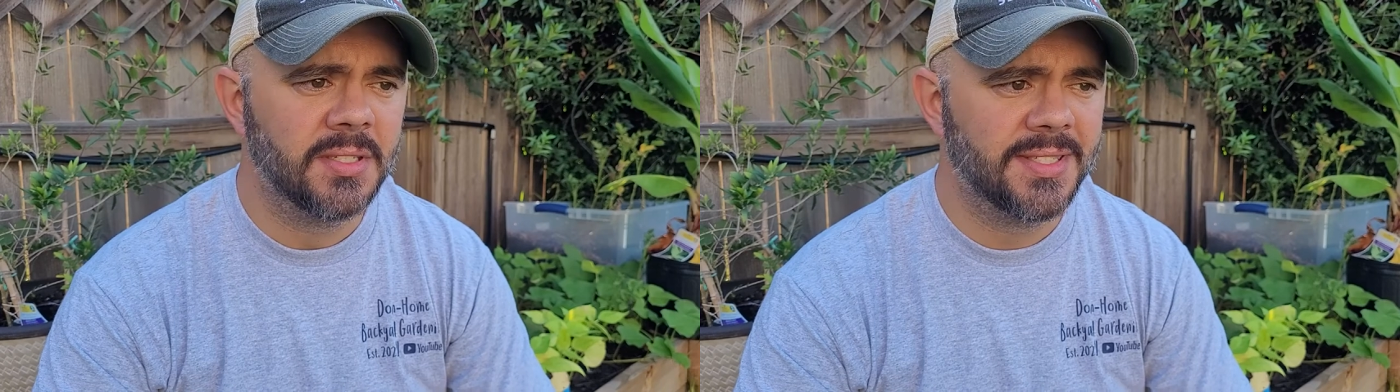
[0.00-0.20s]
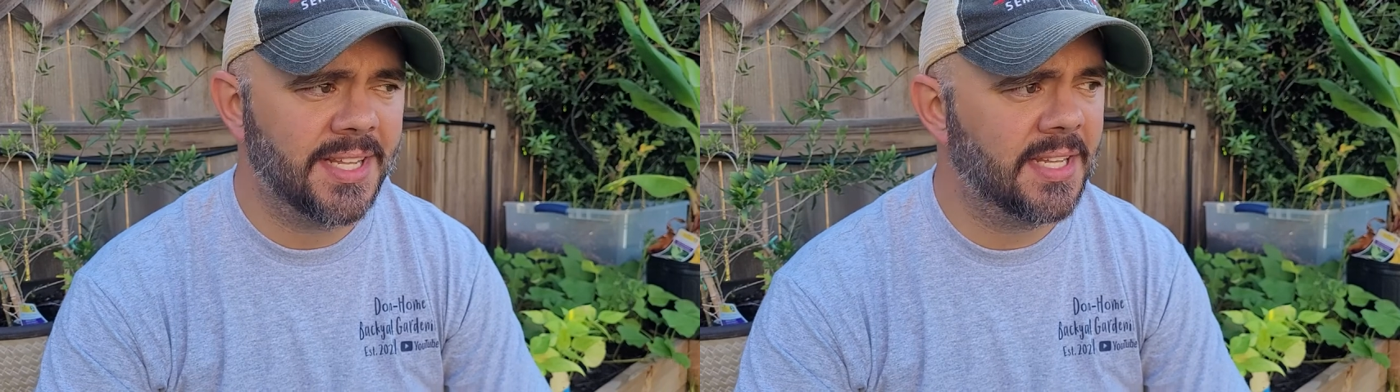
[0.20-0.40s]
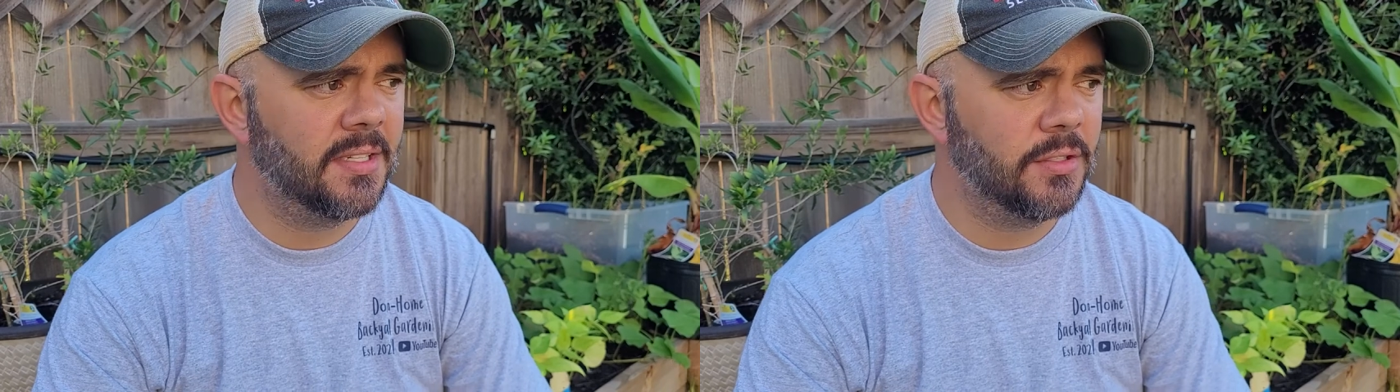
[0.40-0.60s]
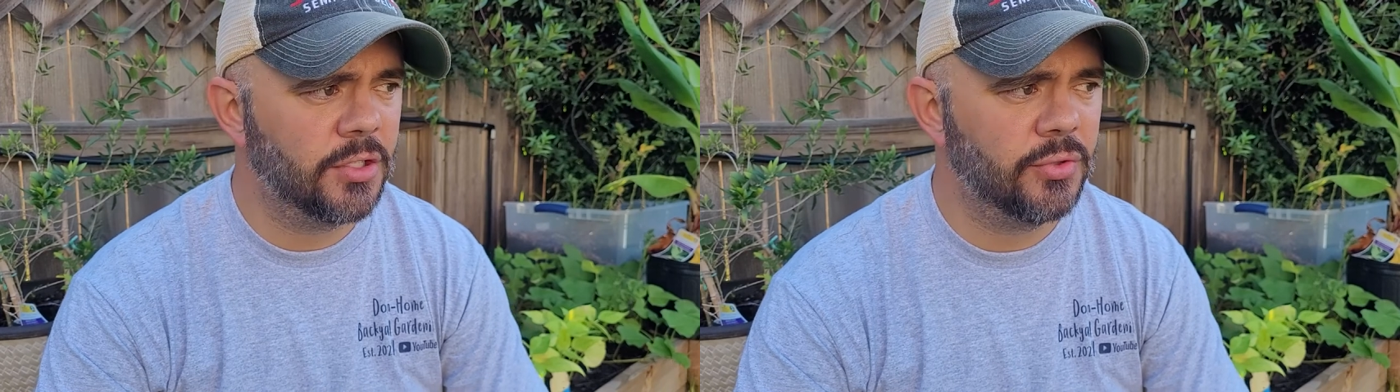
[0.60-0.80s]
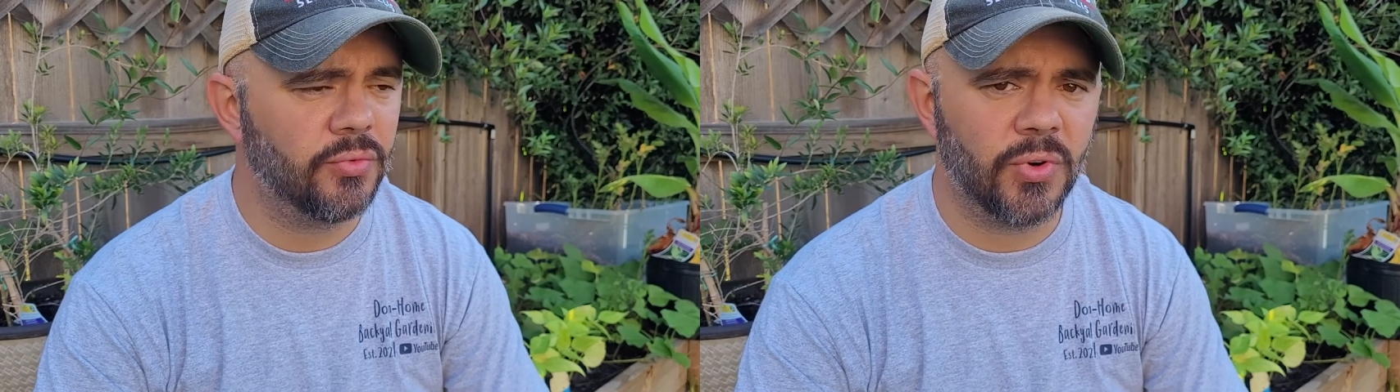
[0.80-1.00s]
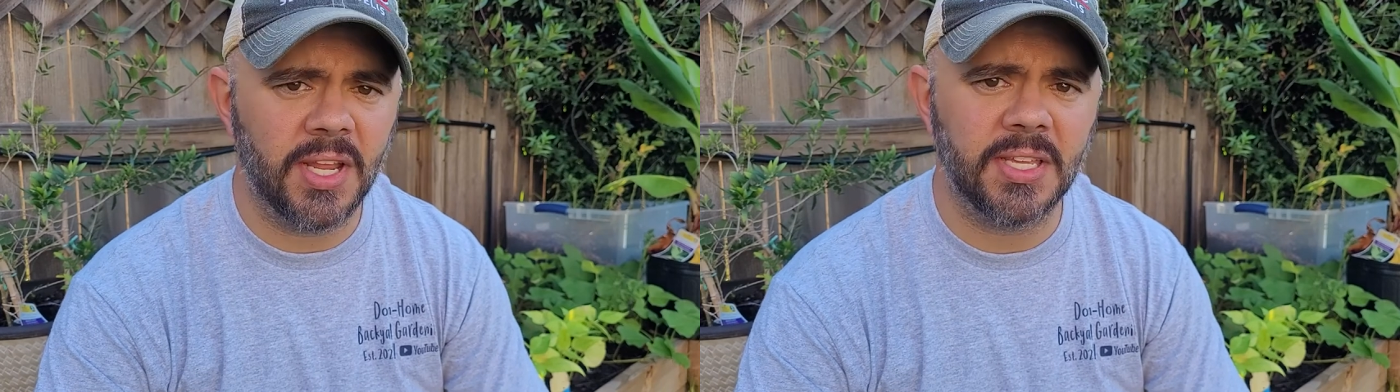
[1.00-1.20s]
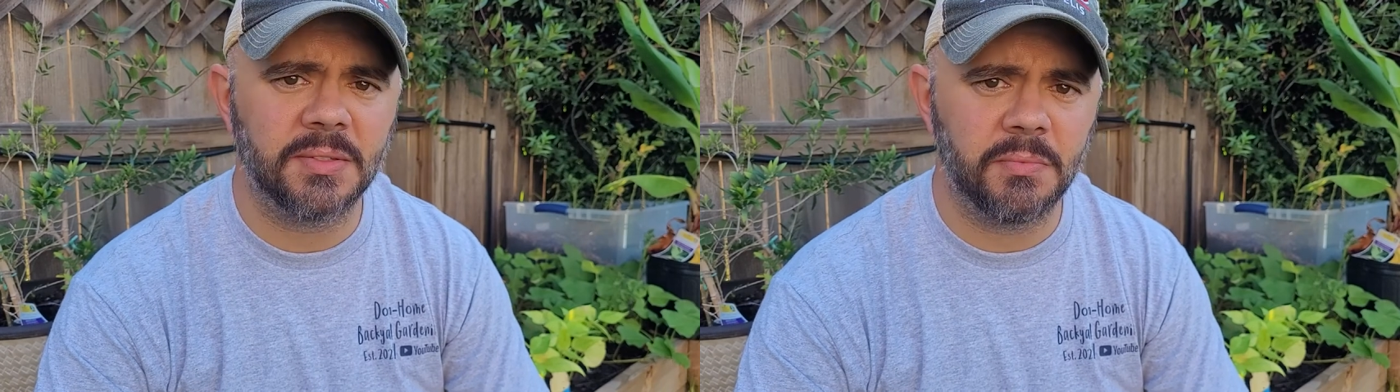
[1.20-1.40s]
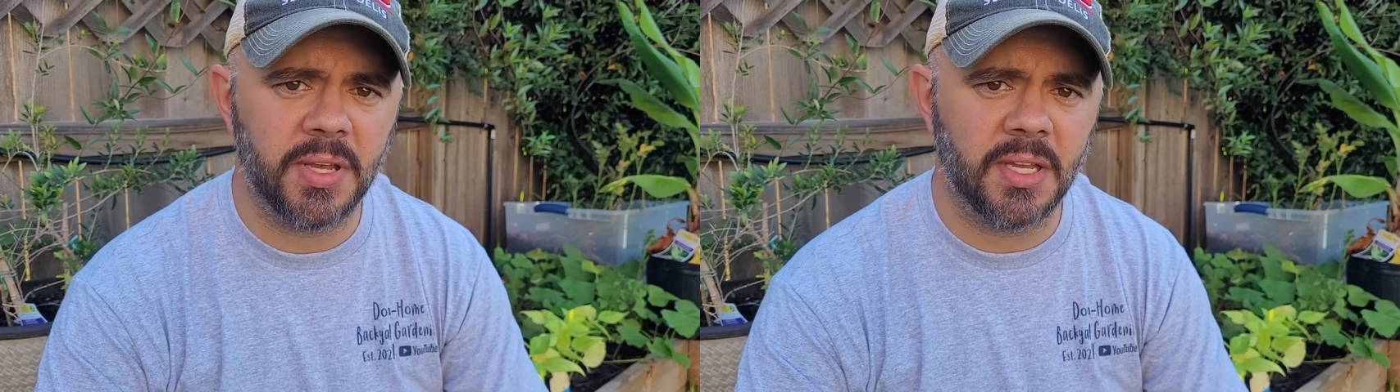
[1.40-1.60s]
10 new
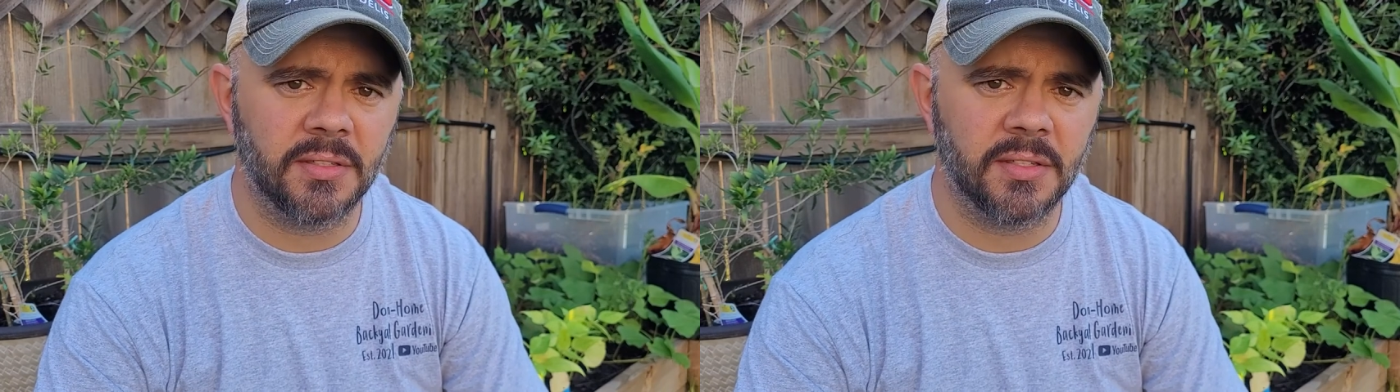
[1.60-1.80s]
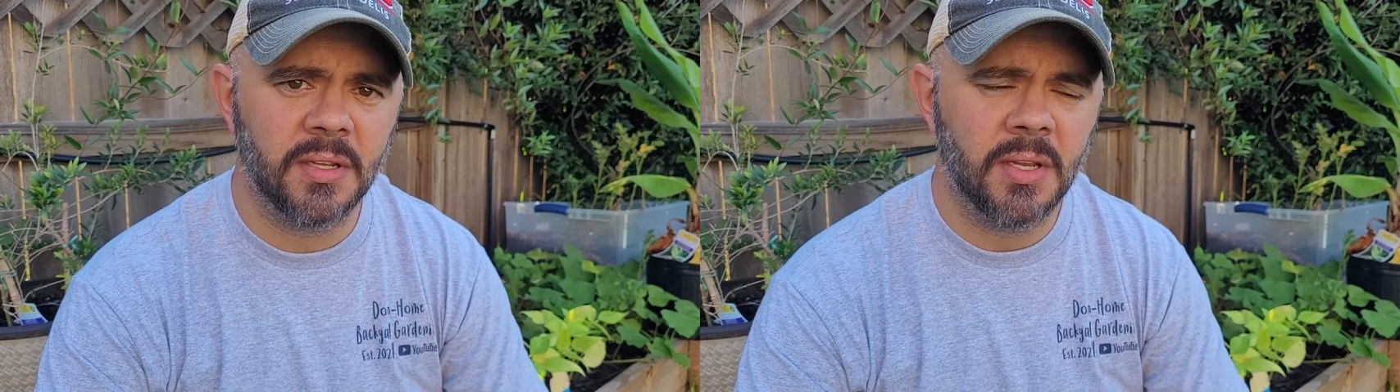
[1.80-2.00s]
raised beds,